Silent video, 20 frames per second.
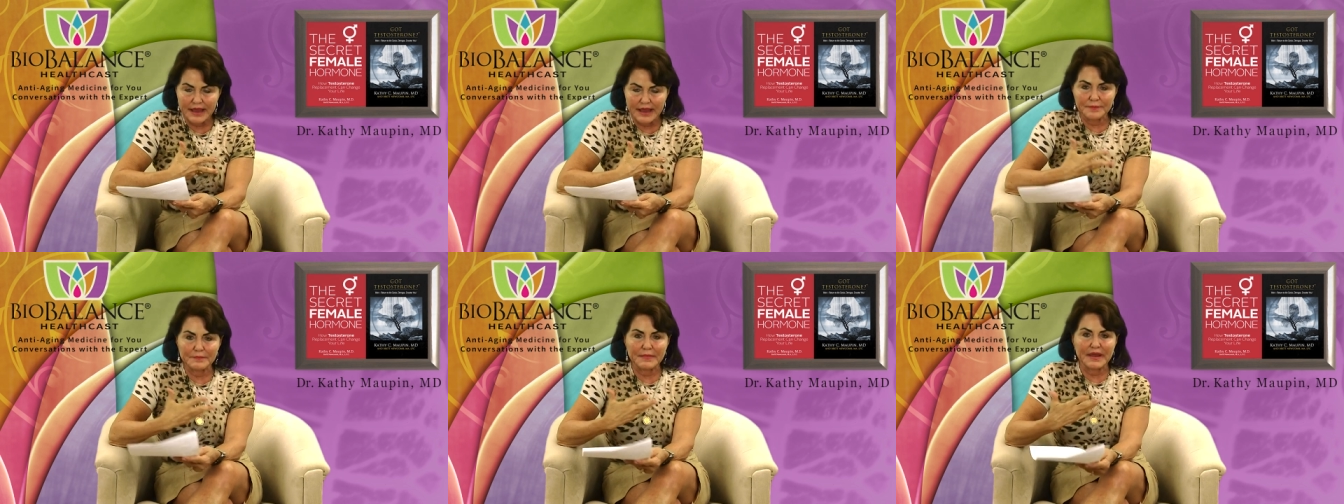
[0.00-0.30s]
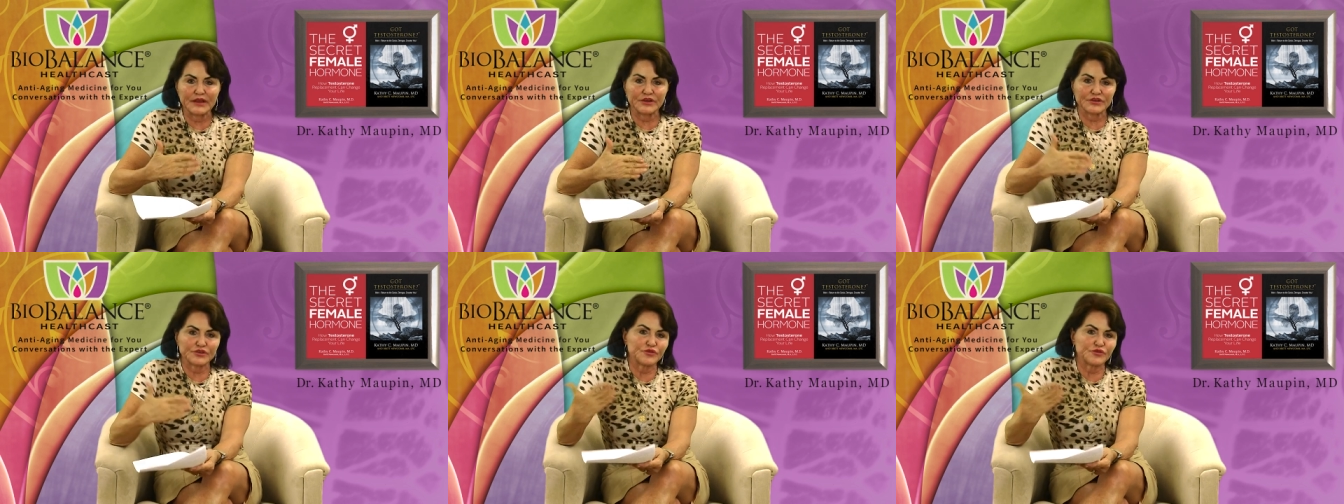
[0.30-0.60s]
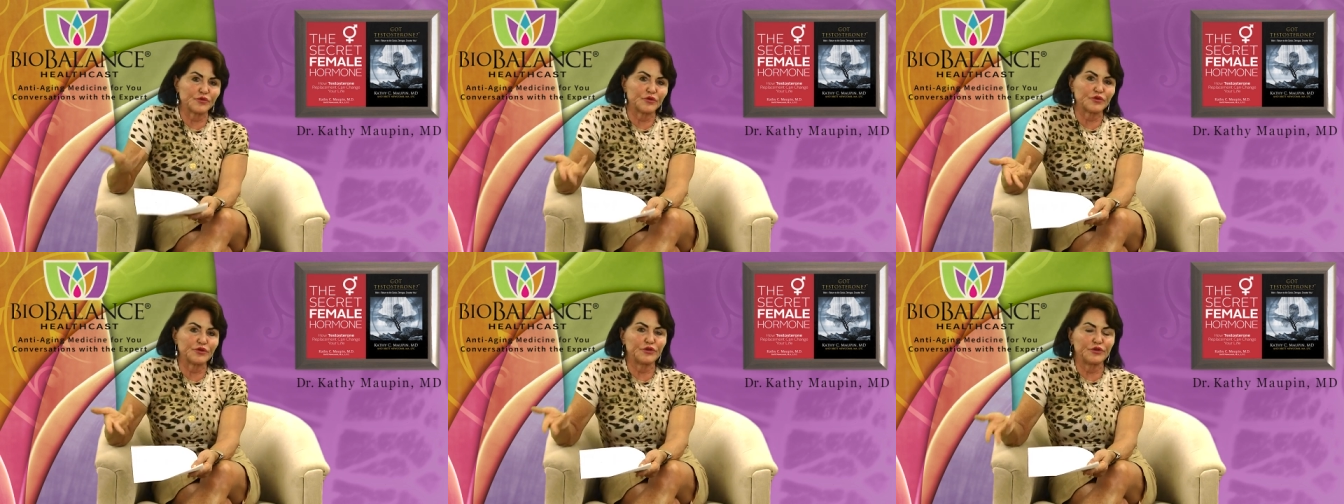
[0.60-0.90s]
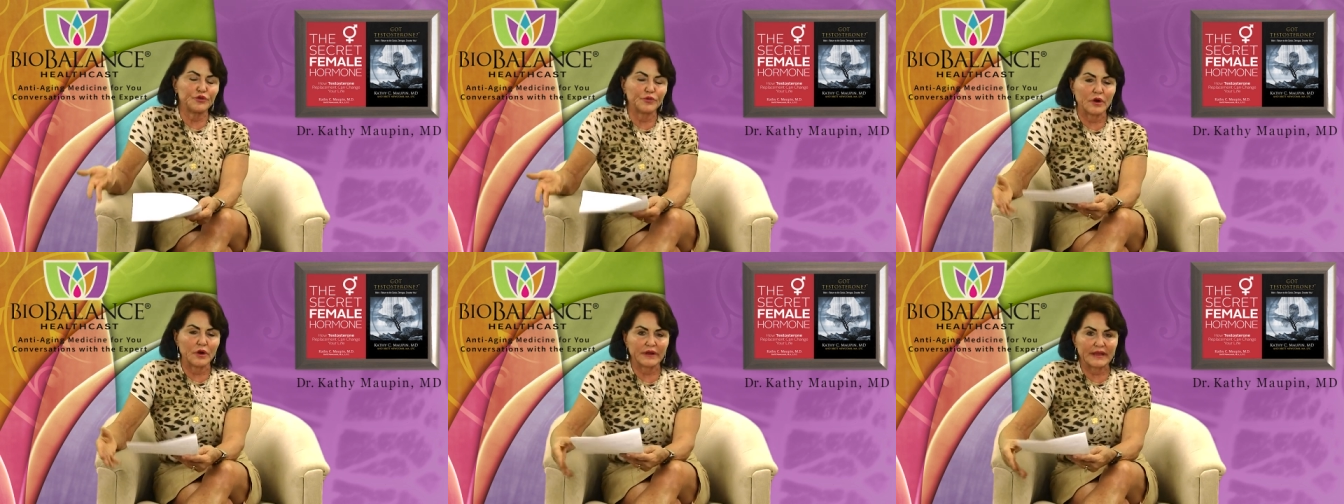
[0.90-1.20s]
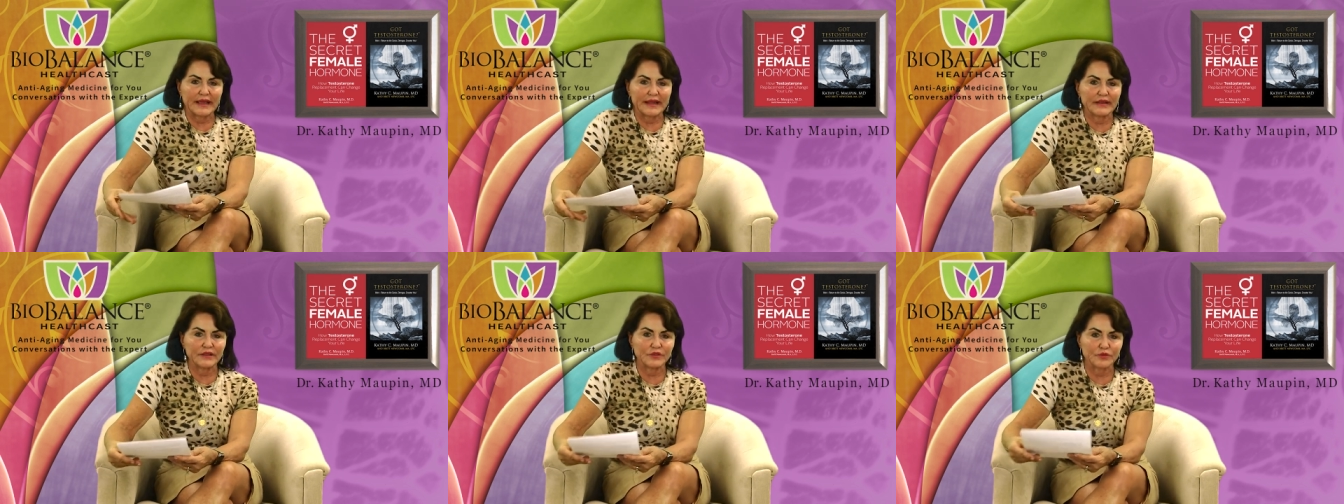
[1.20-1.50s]
and make sure you are
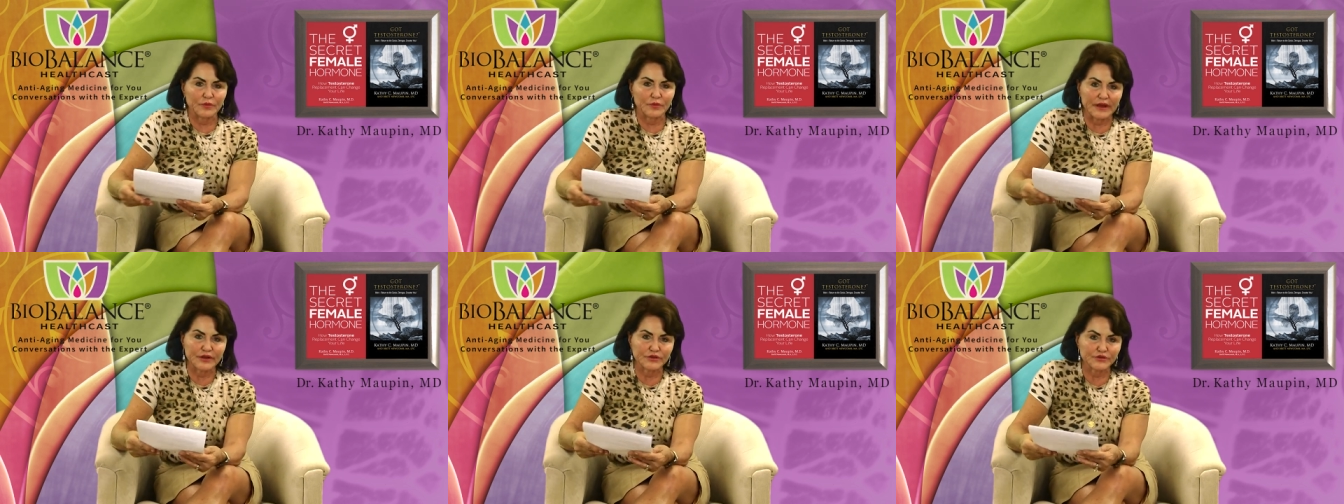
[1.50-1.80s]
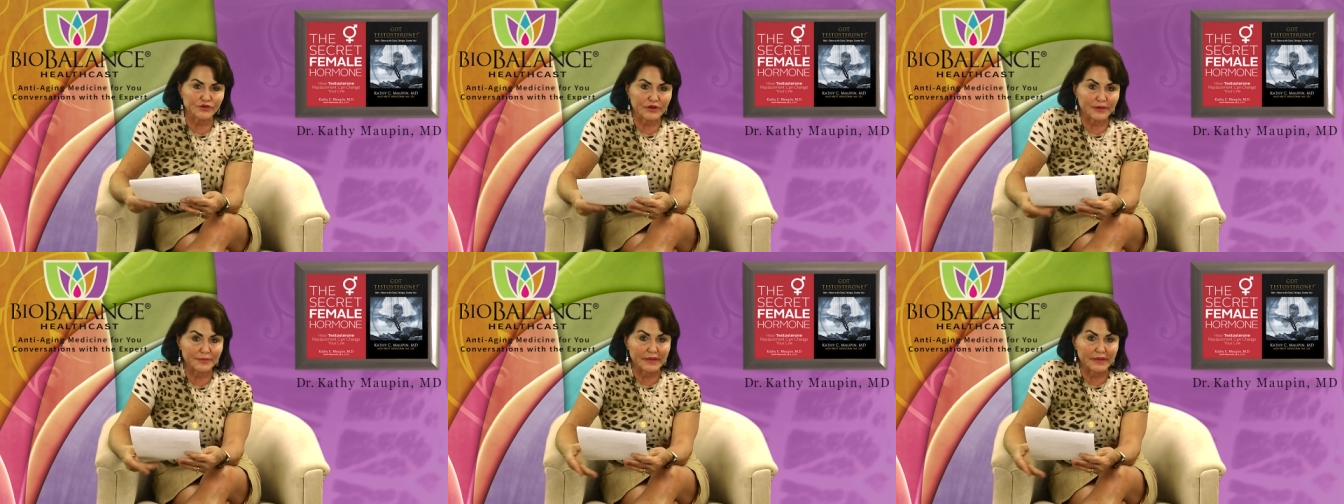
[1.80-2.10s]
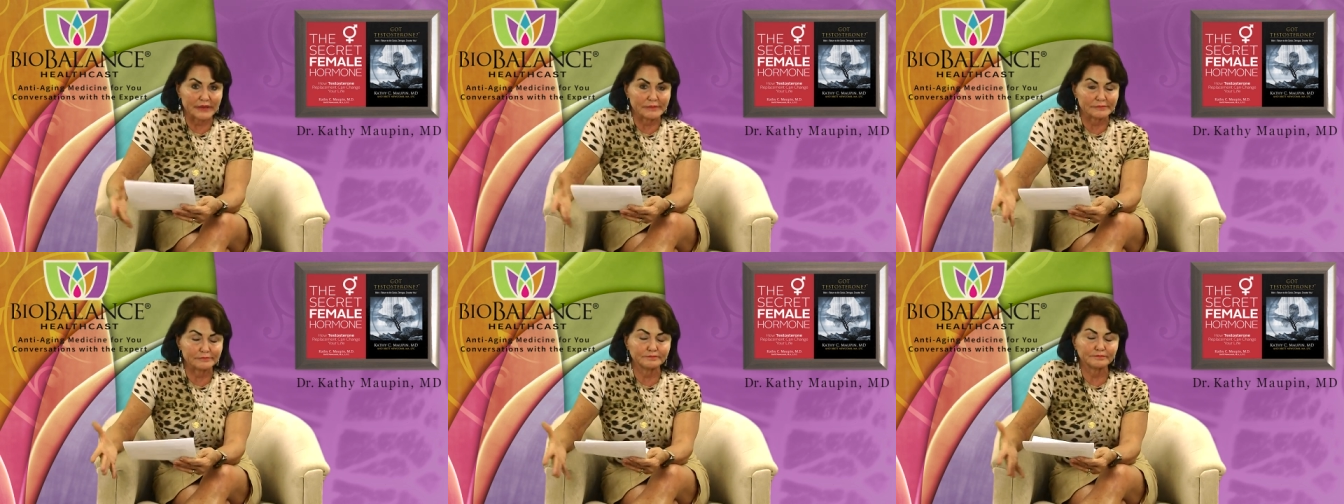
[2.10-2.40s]
getting the right treatment.